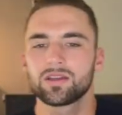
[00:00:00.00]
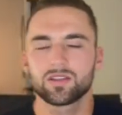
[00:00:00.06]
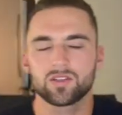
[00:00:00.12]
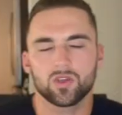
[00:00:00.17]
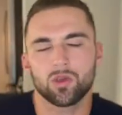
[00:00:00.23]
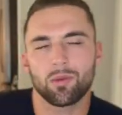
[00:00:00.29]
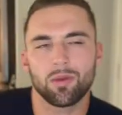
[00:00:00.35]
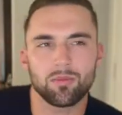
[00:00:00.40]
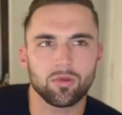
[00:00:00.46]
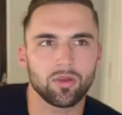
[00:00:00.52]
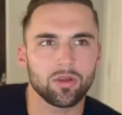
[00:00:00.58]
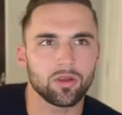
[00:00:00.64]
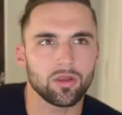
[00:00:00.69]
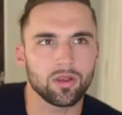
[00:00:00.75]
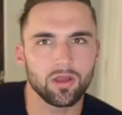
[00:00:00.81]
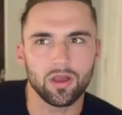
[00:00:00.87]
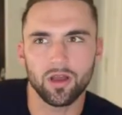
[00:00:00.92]
So I
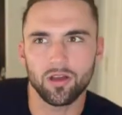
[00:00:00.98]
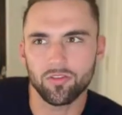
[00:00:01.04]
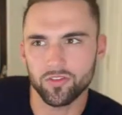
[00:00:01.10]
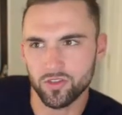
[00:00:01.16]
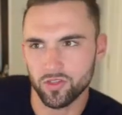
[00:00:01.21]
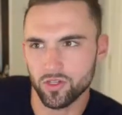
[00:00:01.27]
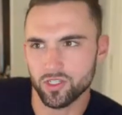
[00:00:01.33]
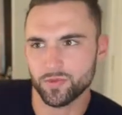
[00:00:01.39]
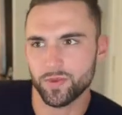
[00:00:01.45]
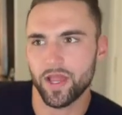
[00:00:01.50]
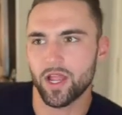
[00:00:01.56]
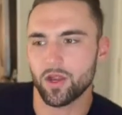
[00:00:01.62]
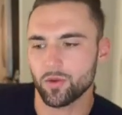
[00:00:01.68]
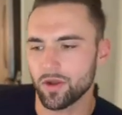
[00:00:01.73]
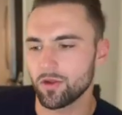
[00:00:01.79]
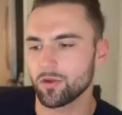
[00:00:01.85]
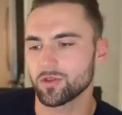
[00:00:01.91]
remember a few years
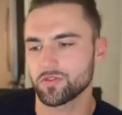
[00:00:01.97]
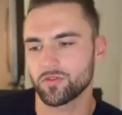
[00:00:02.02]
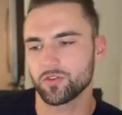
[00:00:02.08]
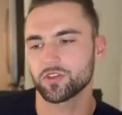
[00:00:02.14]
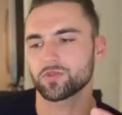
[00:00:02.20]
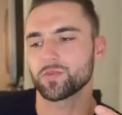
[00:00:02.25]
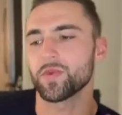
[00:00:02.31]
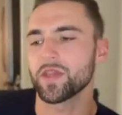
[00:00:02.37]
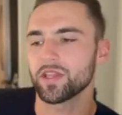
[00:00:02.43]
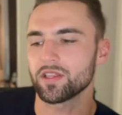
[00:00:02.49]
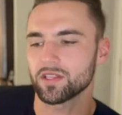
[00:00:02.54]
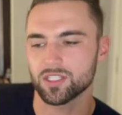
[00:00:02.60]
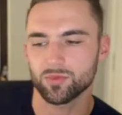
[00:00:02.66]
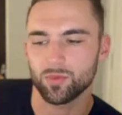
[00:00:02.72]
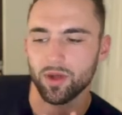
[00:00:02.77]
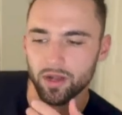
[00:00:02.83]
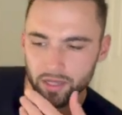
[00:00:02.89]
back when I was first making
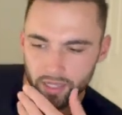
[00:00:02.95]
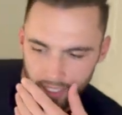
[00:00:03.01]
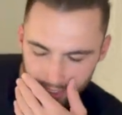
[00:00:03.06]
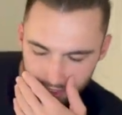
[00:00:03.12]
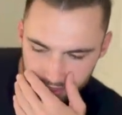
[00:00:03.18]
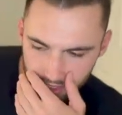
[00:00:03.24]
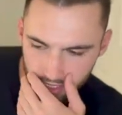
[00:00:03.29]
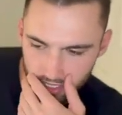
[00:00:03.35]
this podcast,